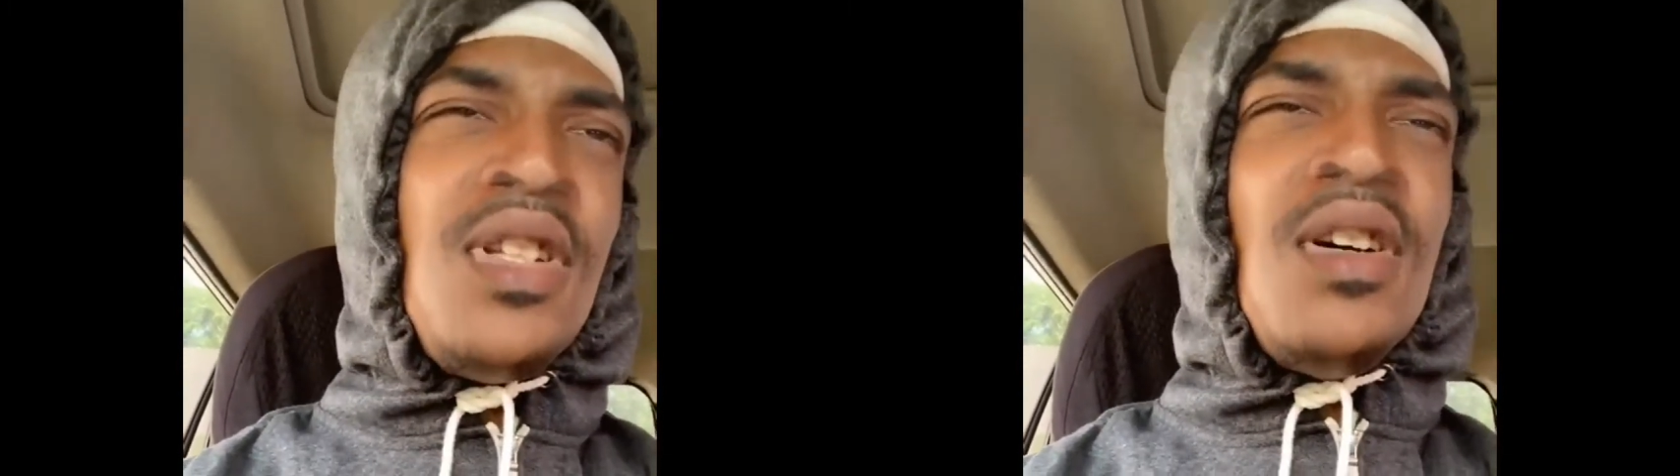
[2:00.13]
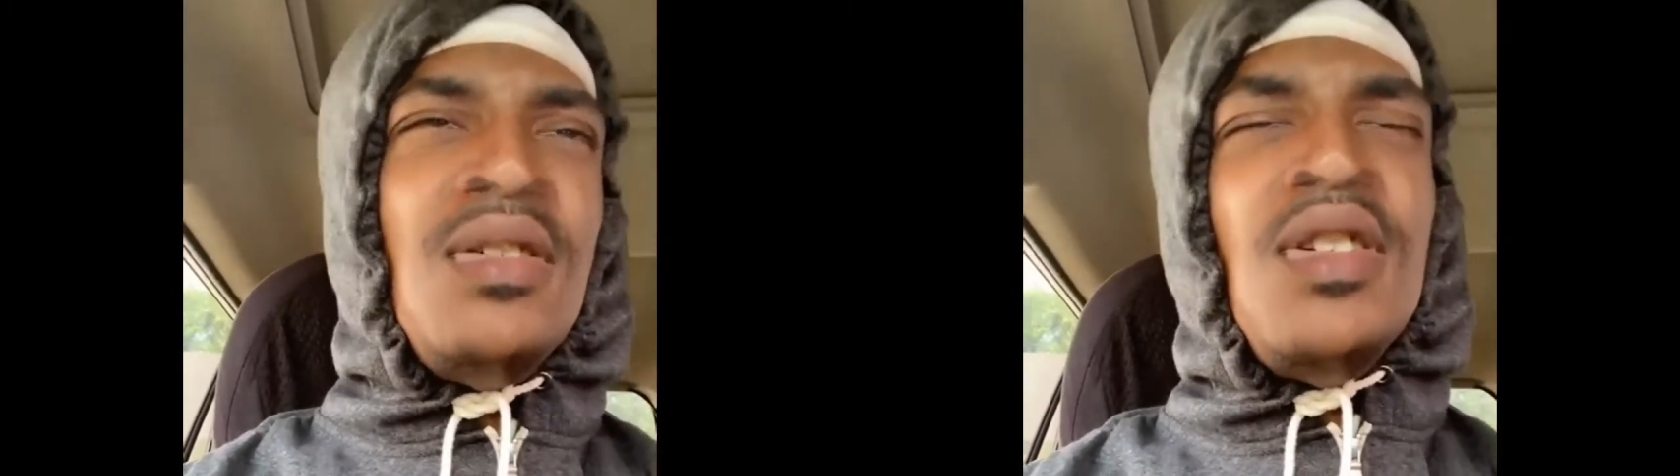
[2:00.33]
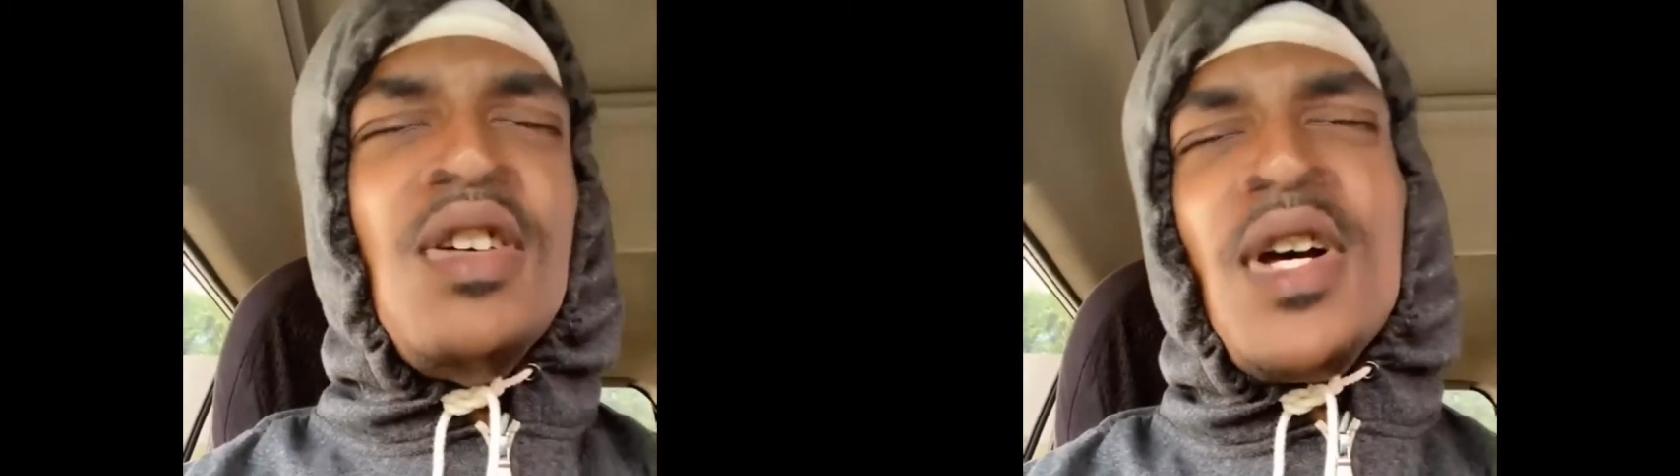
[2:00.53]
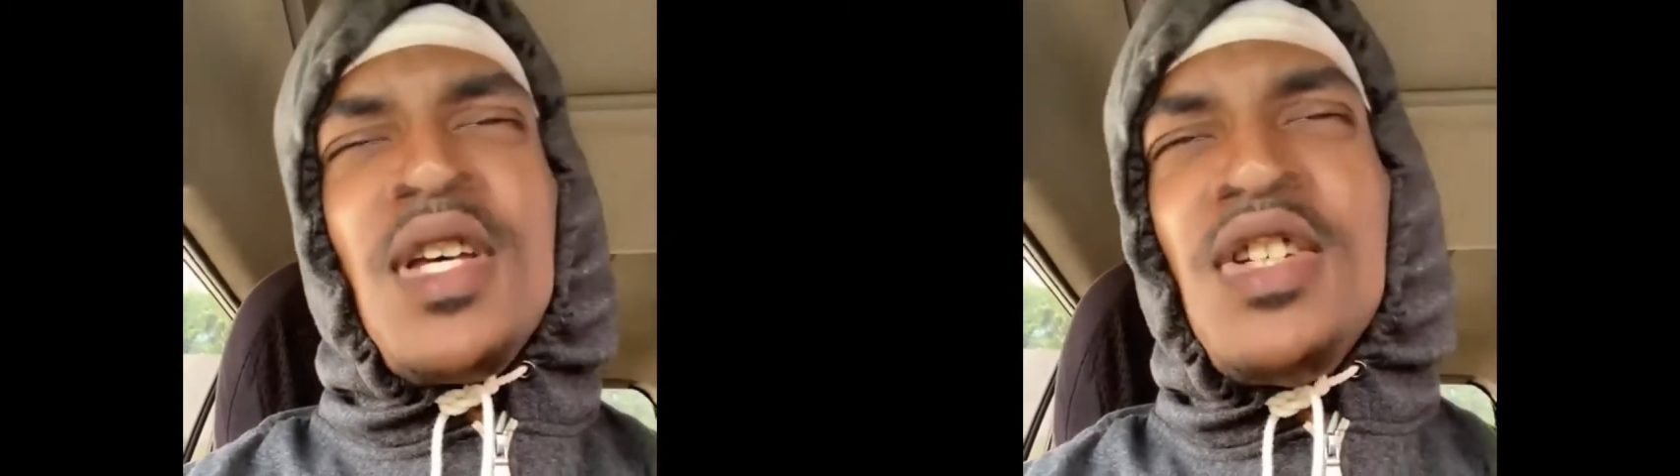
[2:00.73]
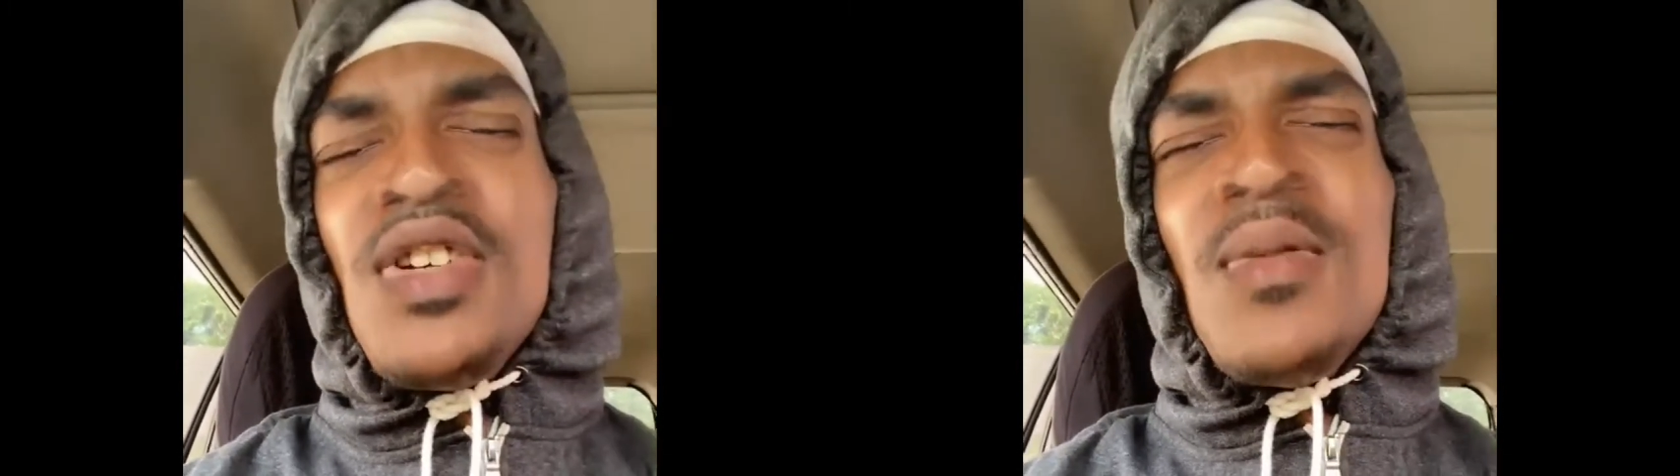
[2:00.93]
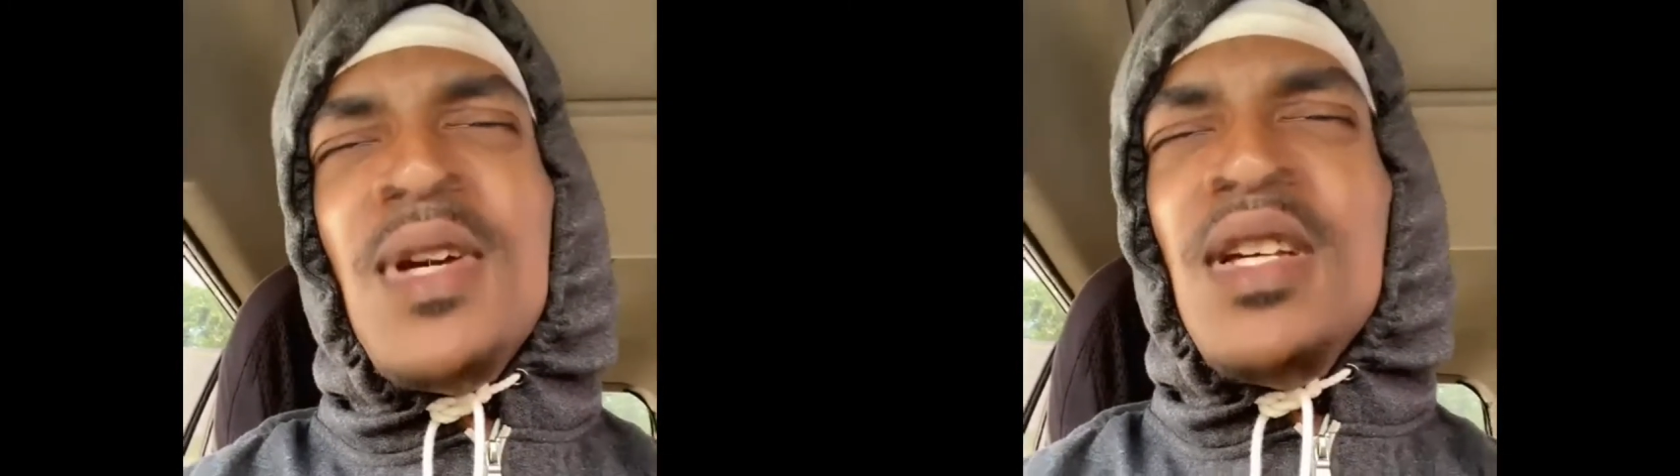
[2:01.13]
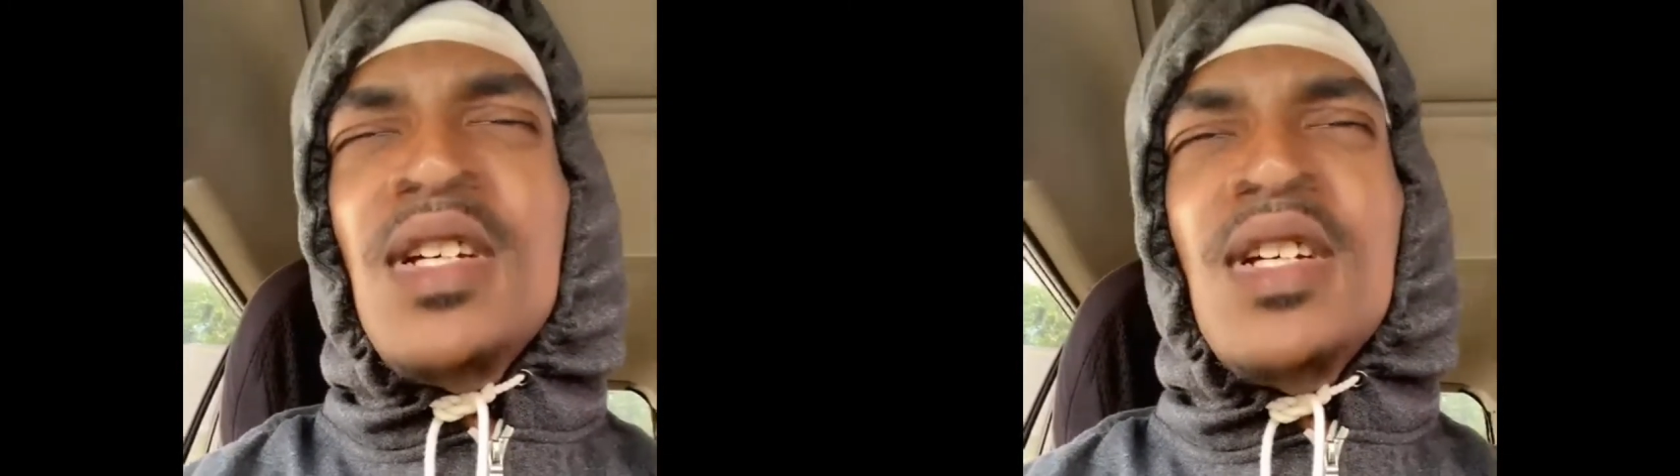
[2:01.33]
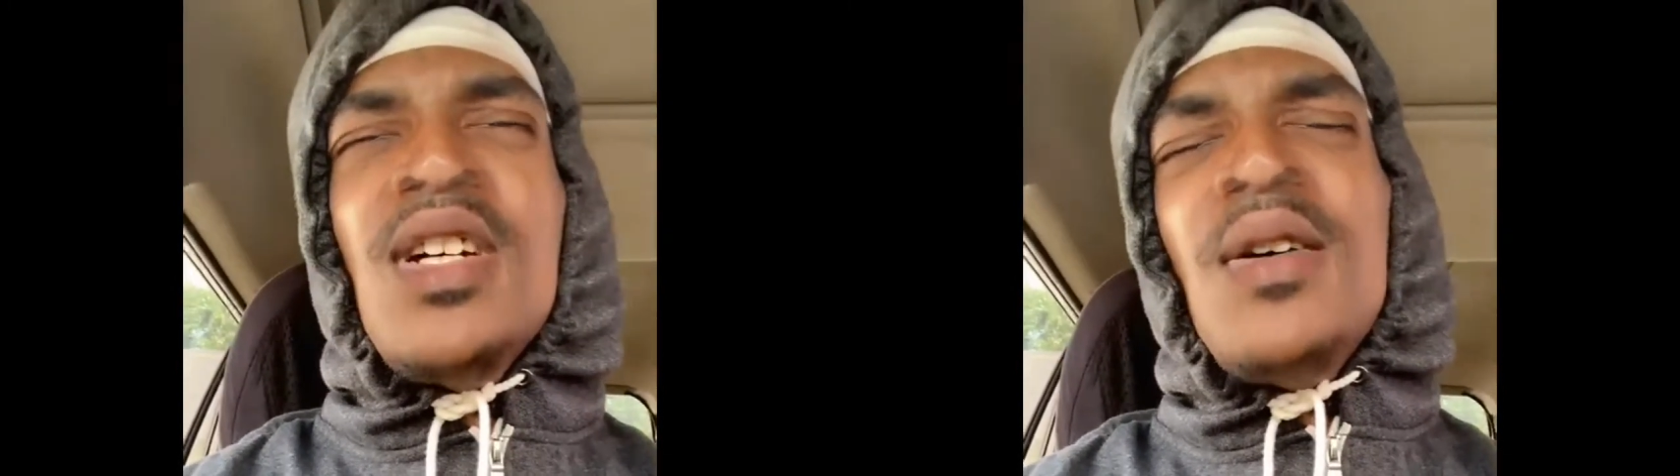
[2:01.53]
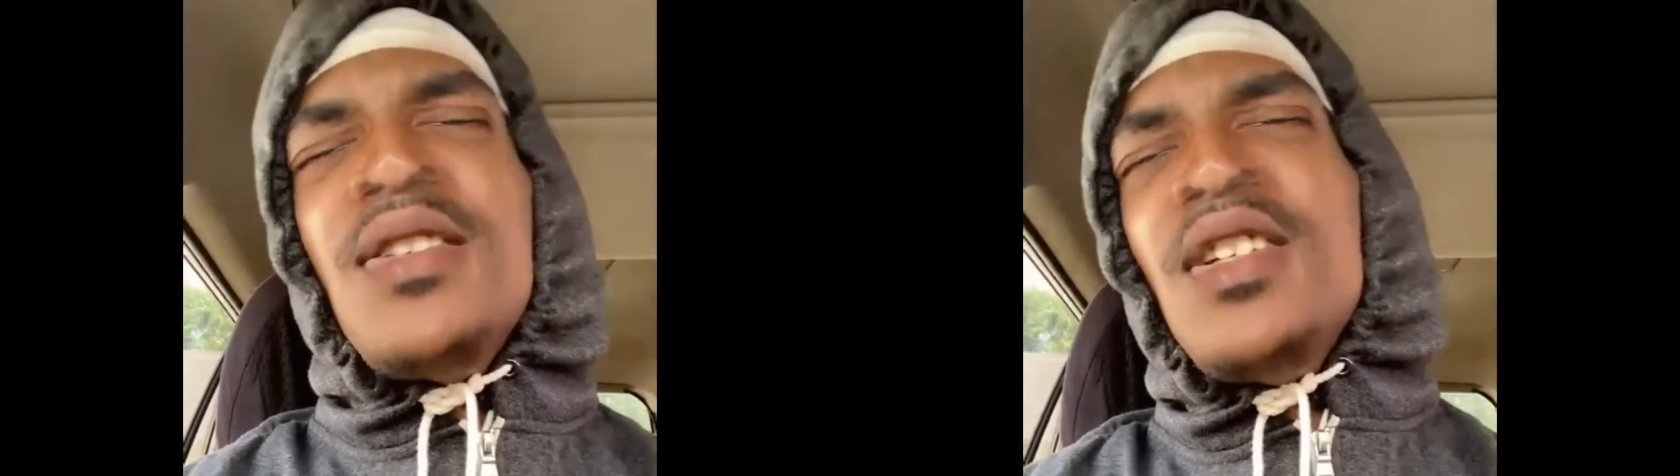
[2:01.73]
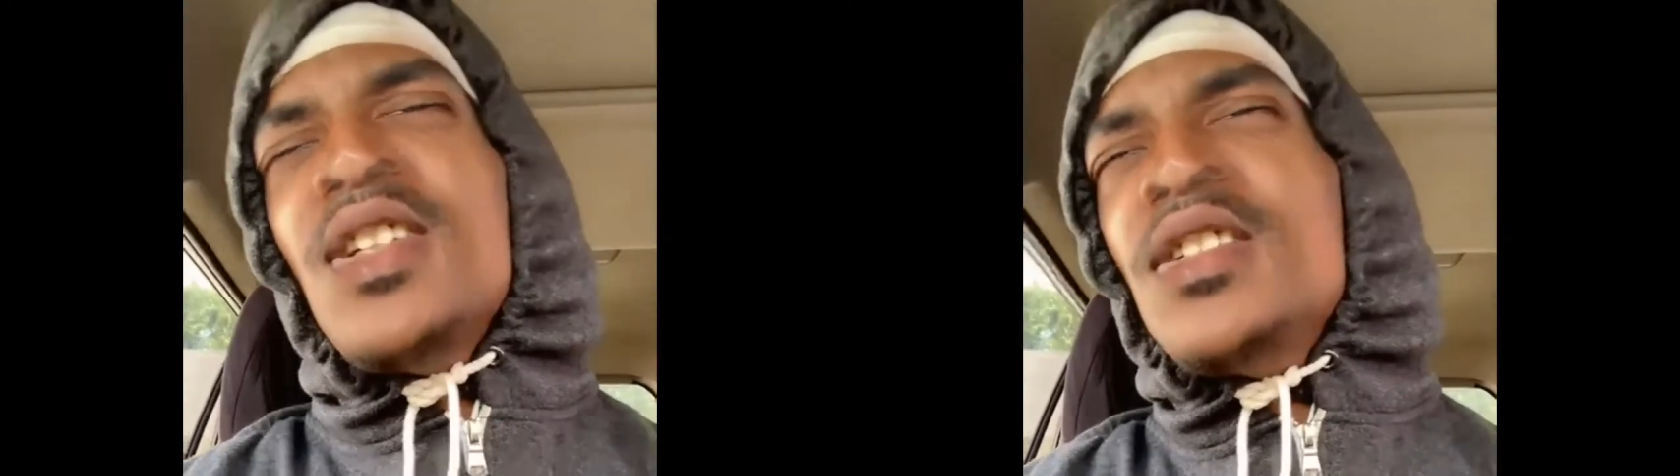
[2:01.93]
You know, if I can kiss you, I mean, come on,
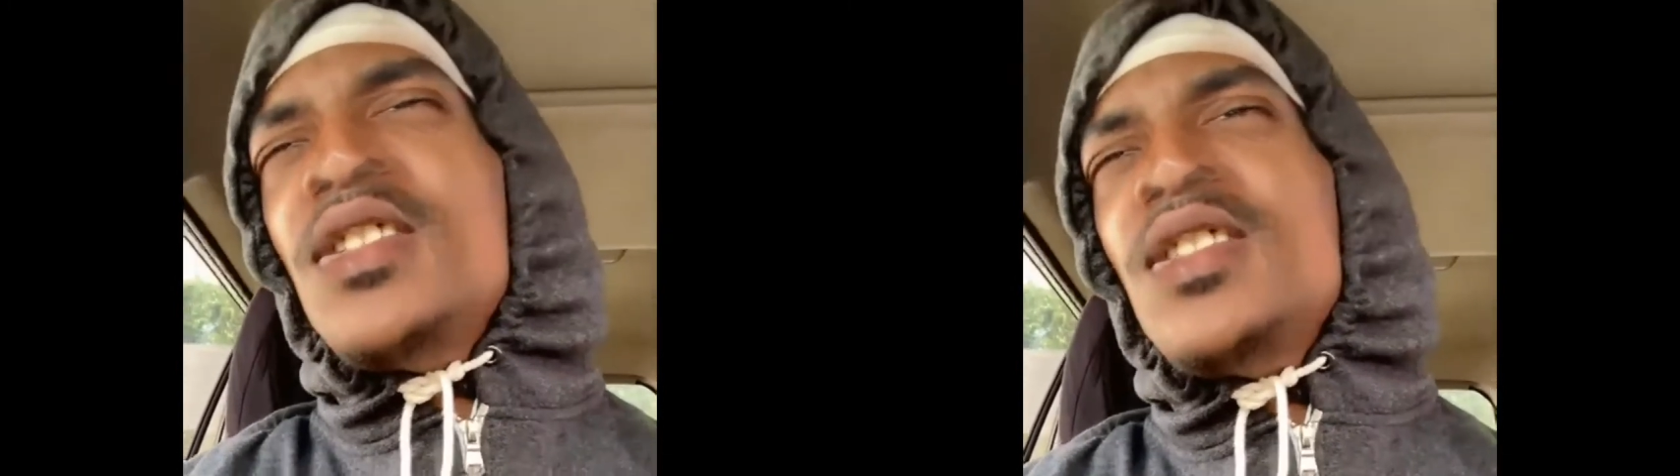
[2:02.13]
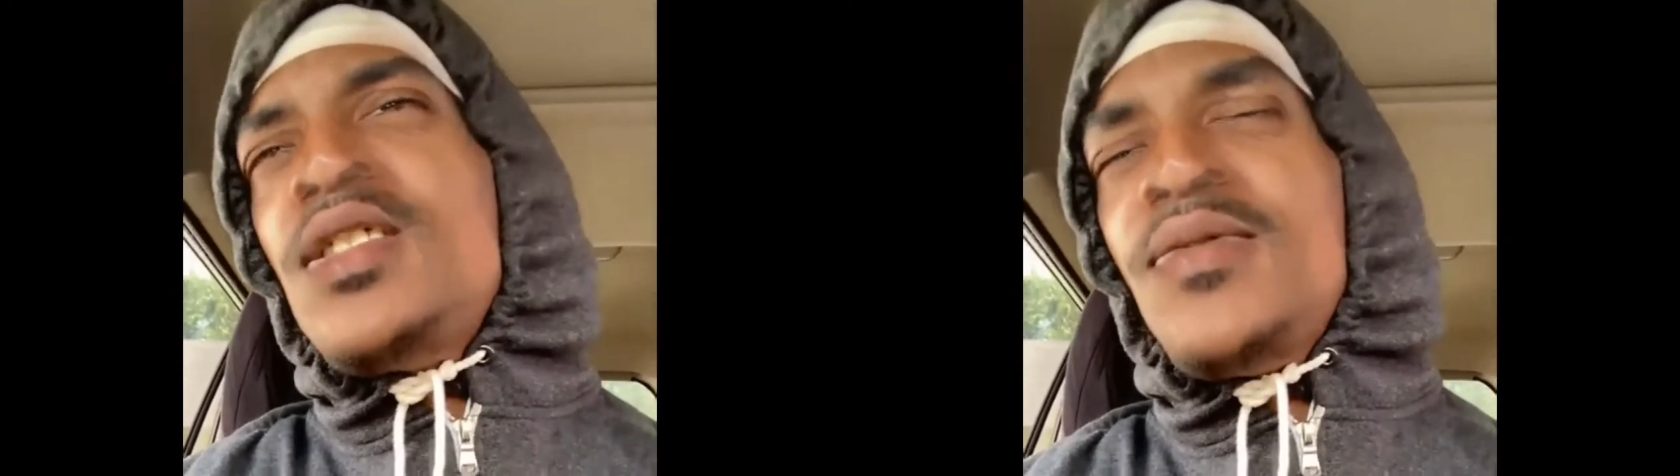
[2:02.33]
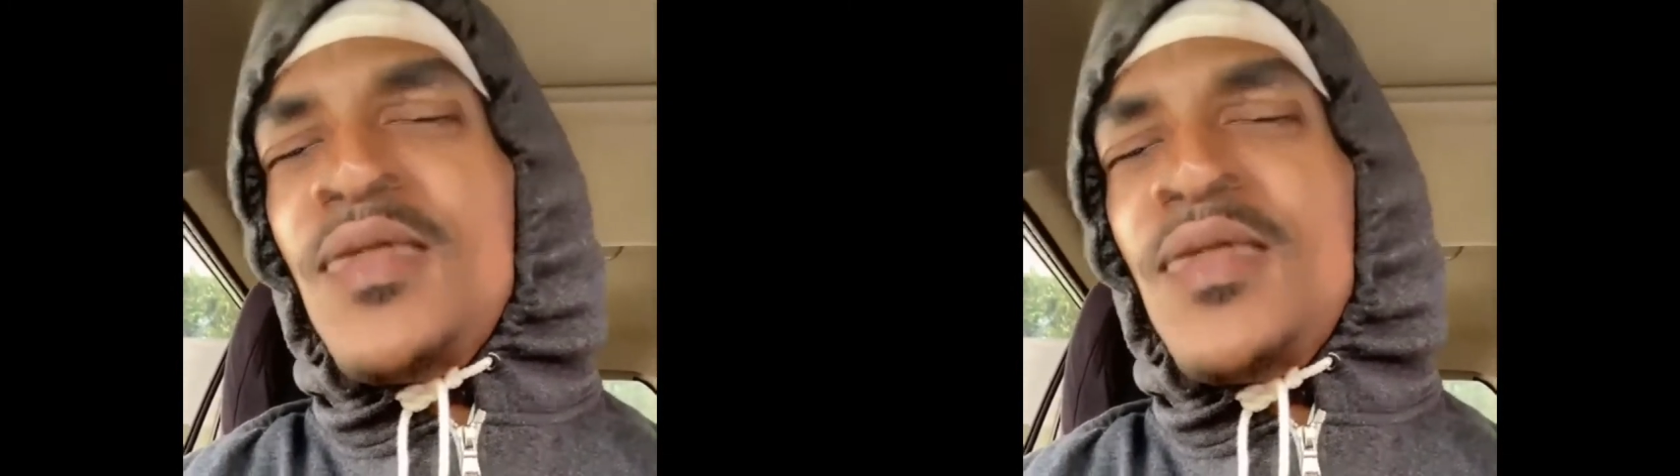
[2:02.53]
yeah, just face to